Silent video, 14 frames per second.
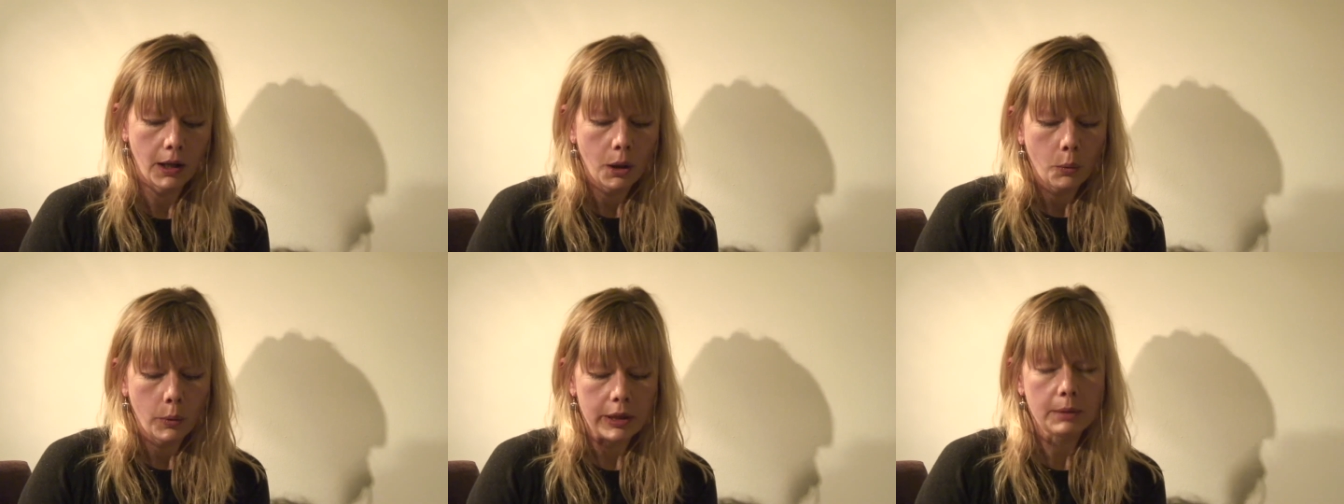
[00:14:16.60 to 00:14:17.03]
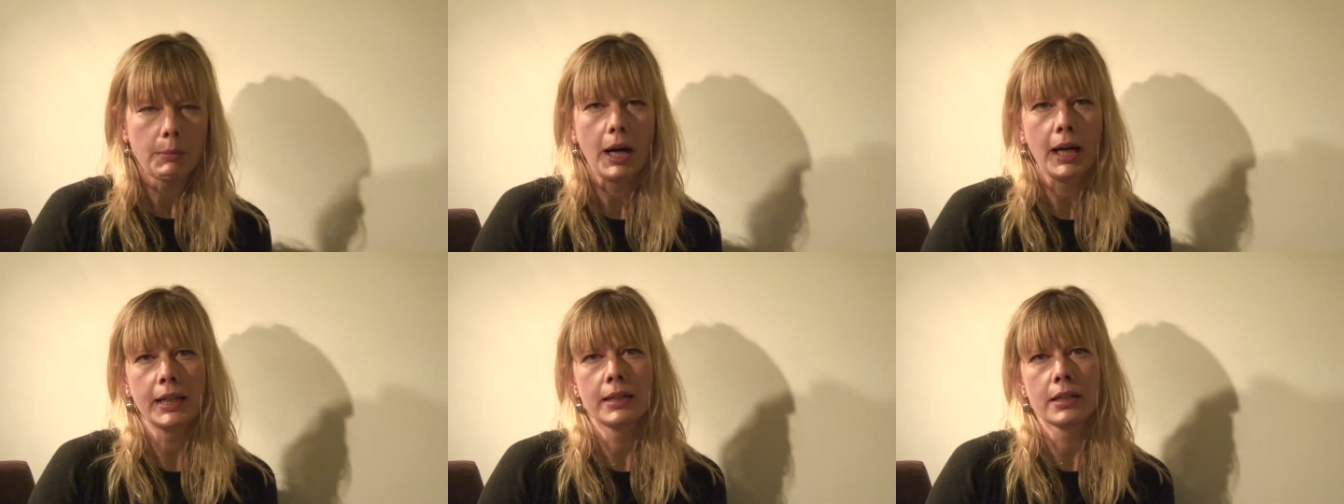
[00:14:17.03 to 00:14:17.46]
When the
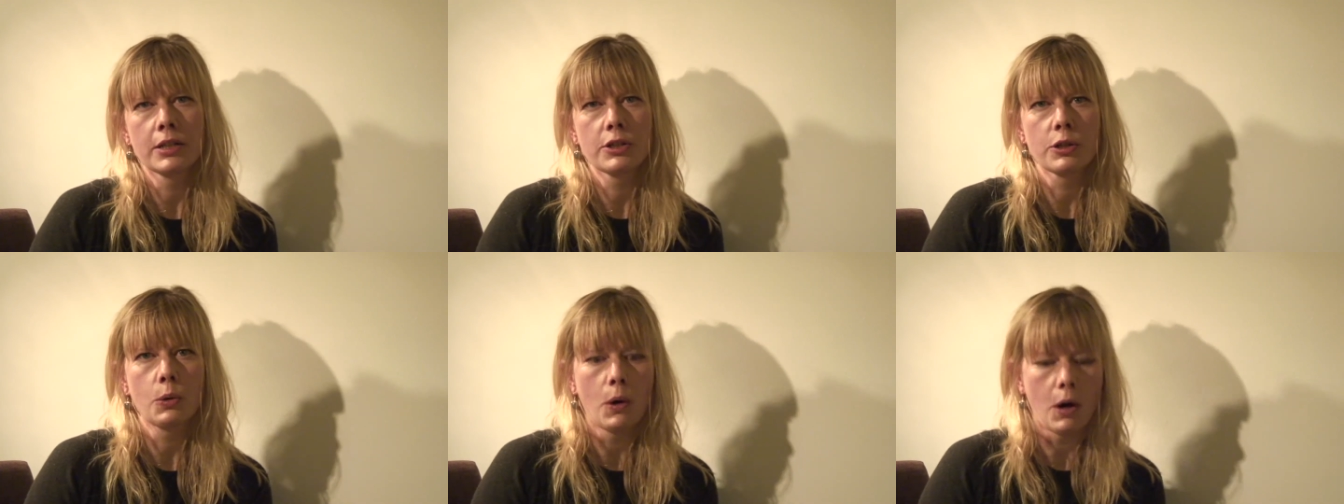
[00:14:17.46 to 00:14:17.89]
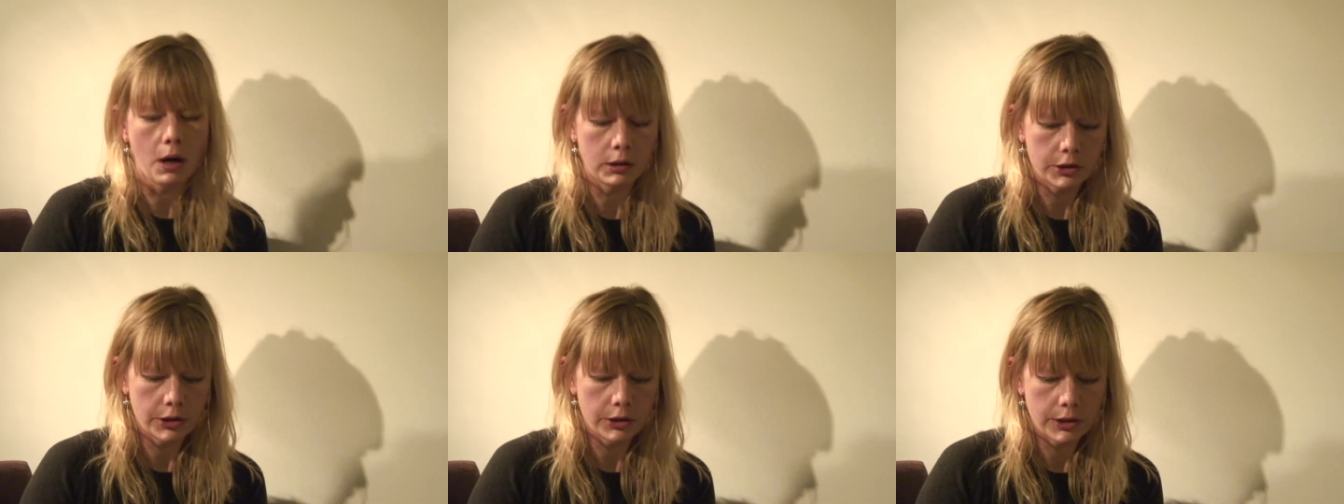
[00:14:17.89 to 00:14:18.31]
mind is so
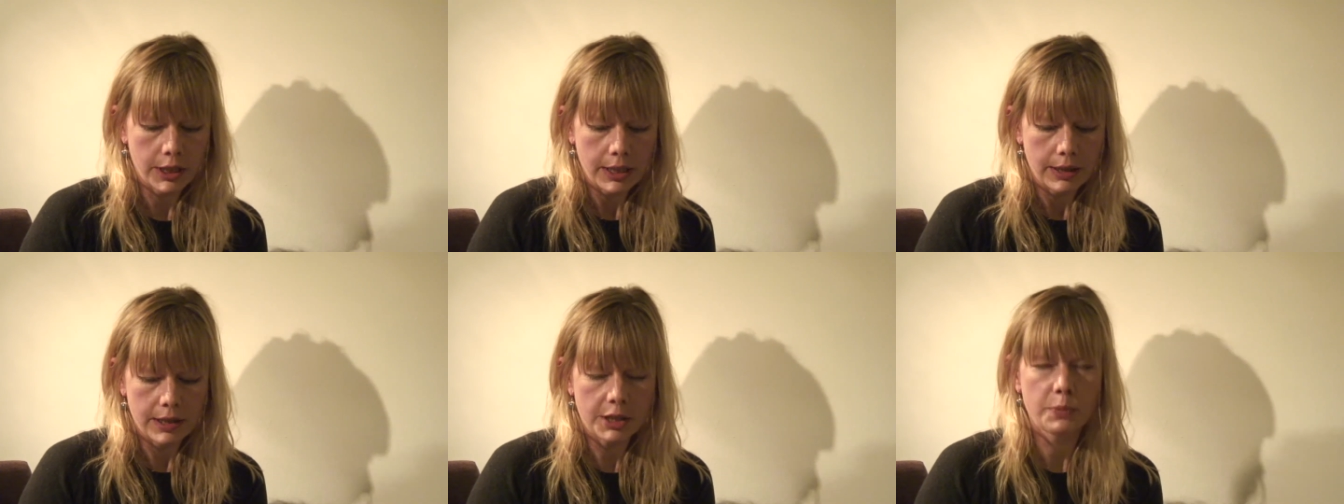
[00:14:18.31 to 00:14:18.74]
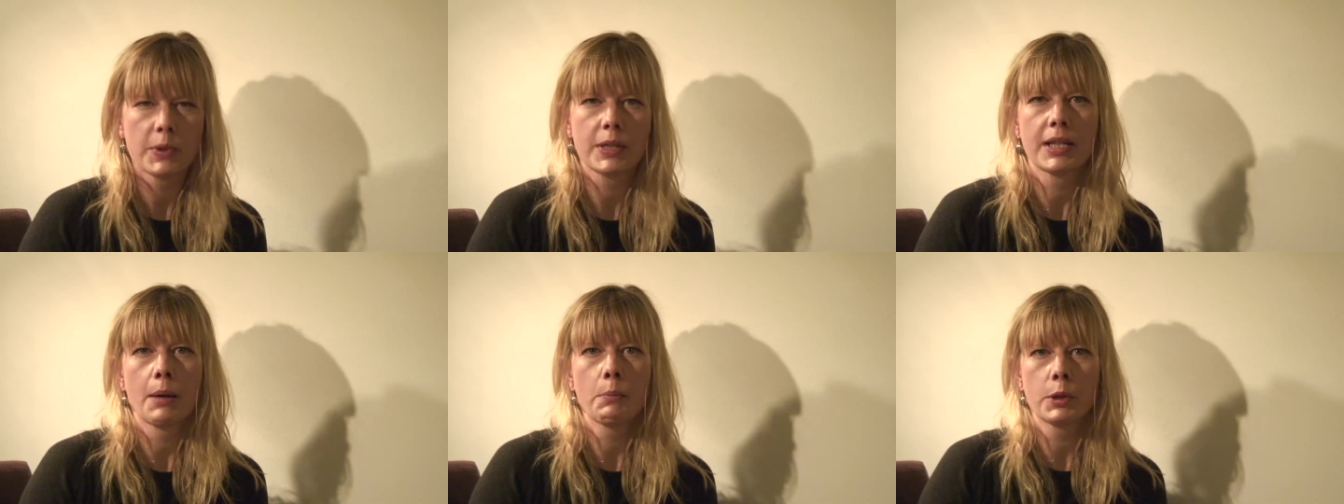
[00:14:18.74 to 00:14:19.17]
altered, this
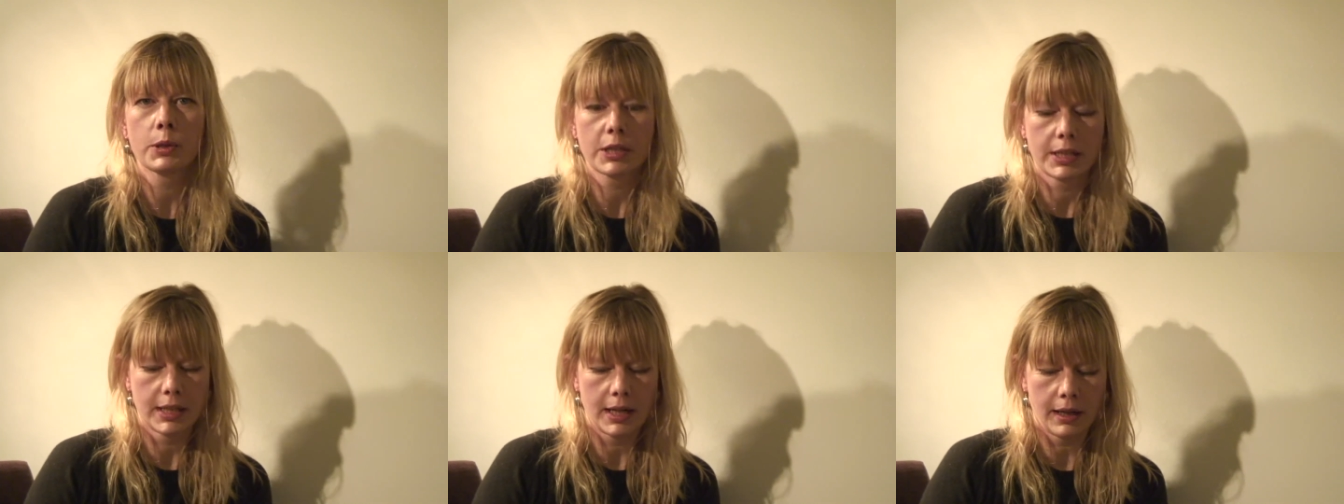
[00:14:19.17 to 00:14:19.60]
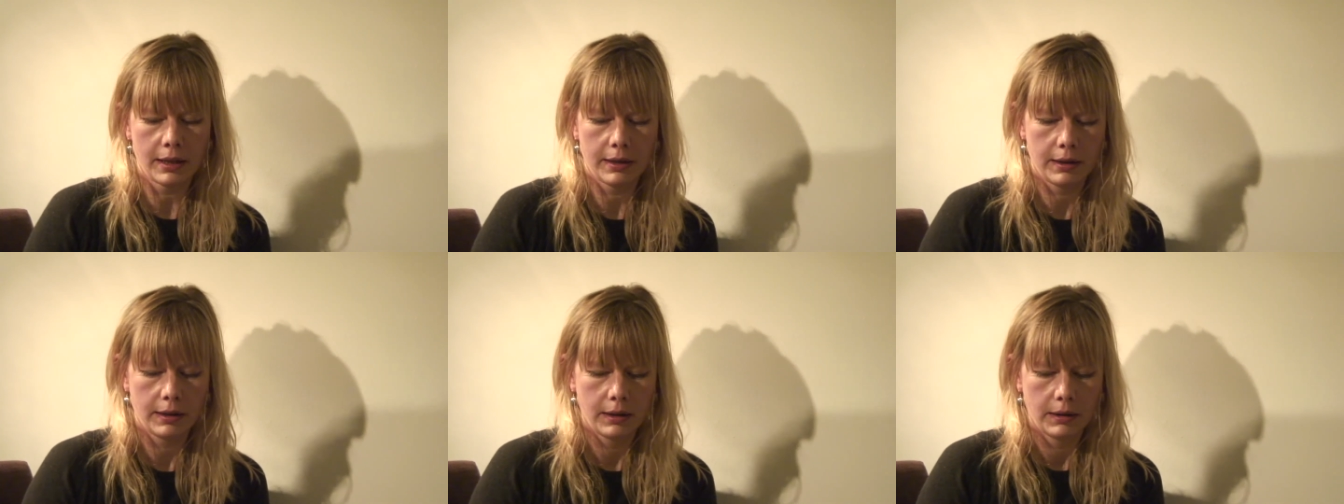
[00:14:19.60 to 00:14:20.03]
resembles
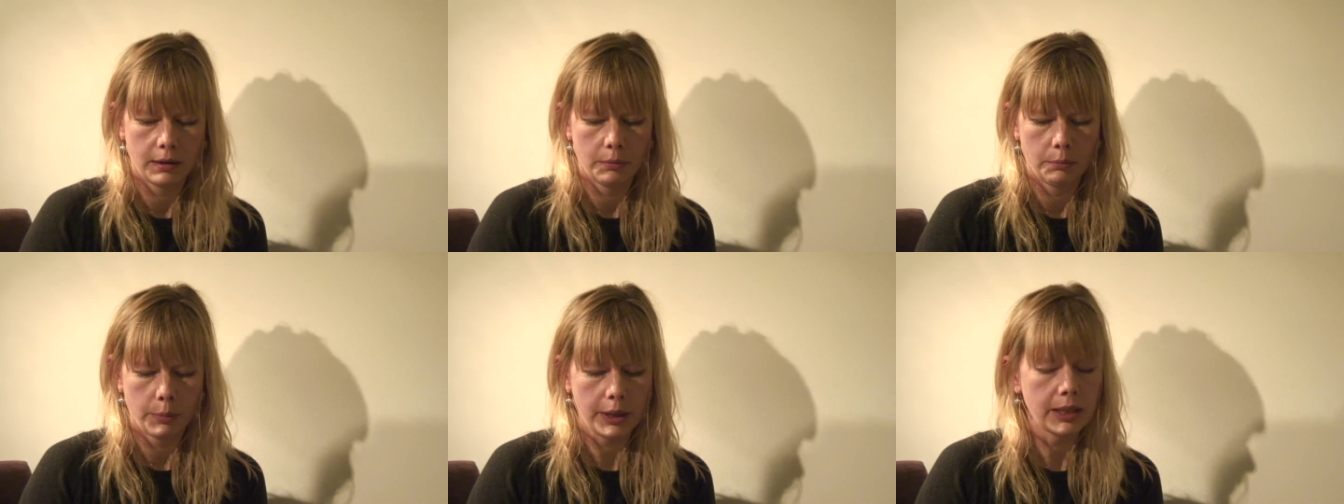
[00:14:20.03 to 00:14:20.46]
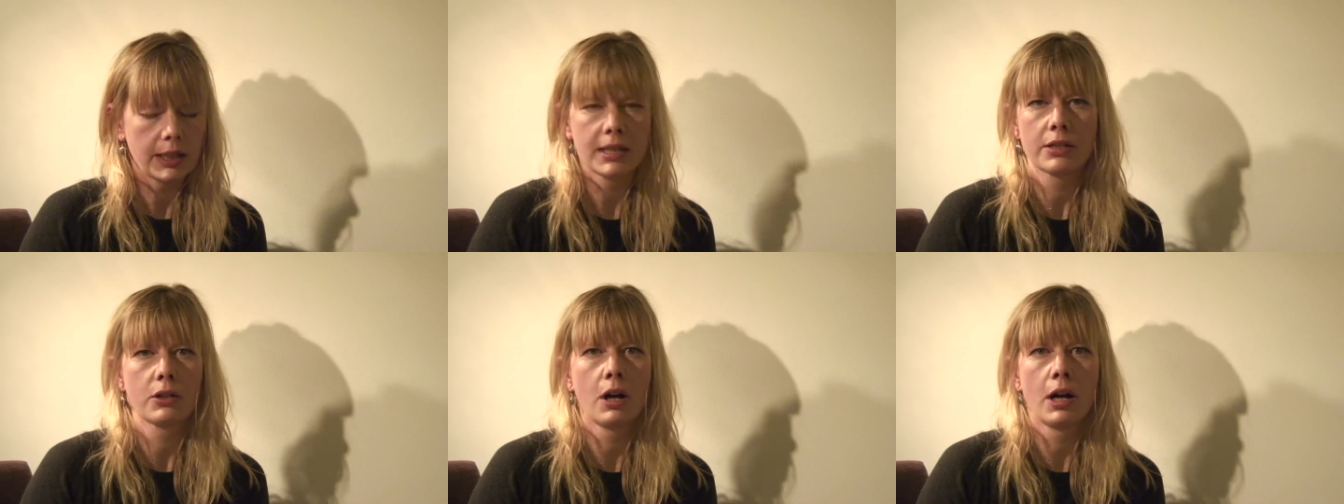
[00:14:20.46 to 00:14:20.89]
death, but it
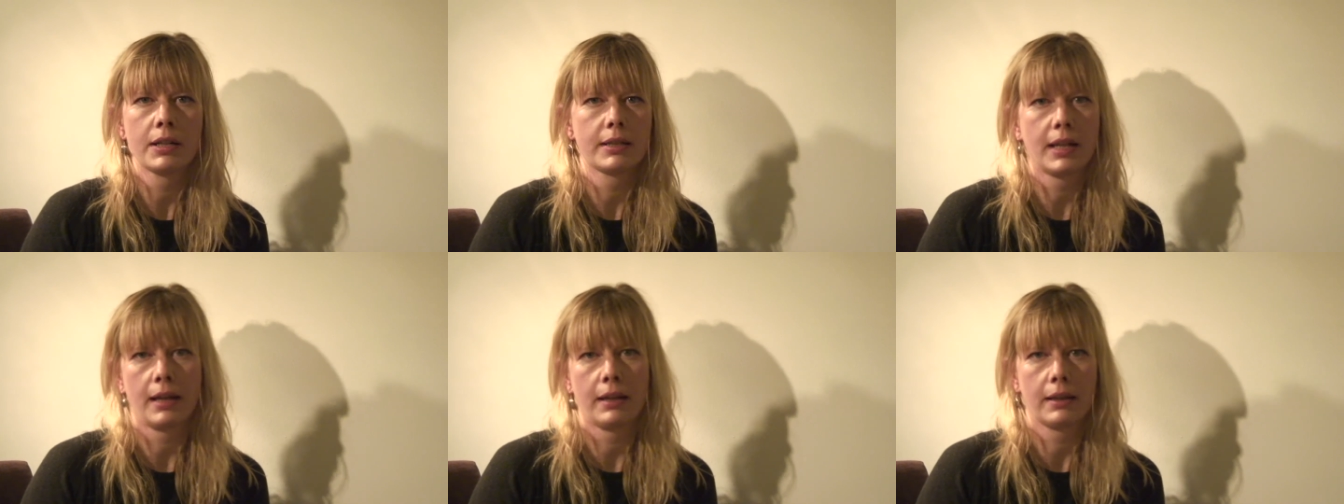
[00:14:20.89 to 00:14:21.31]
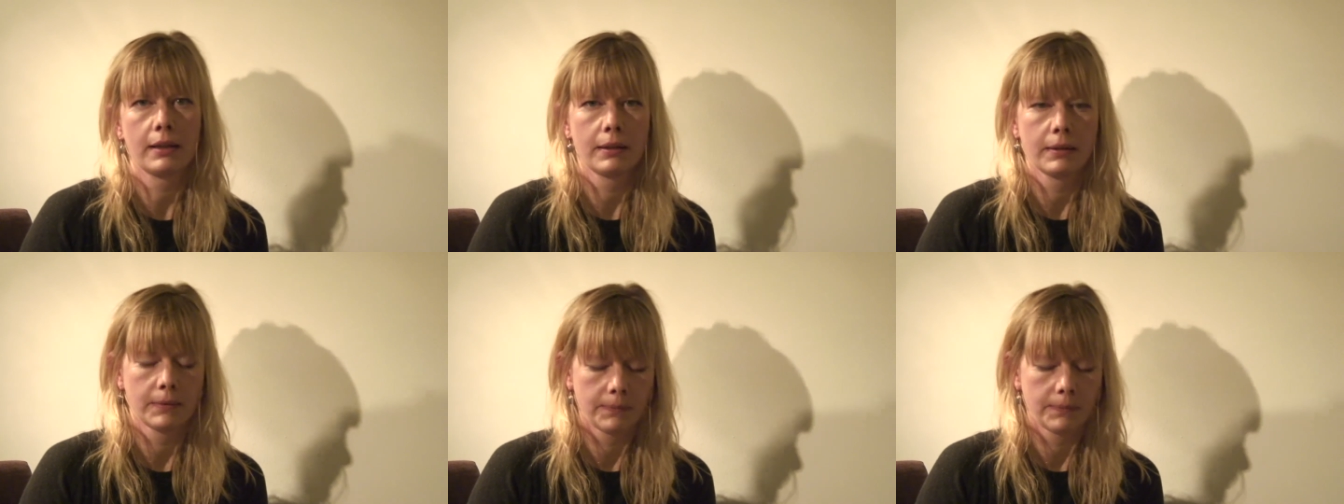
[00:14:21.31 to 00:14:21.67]
is not death.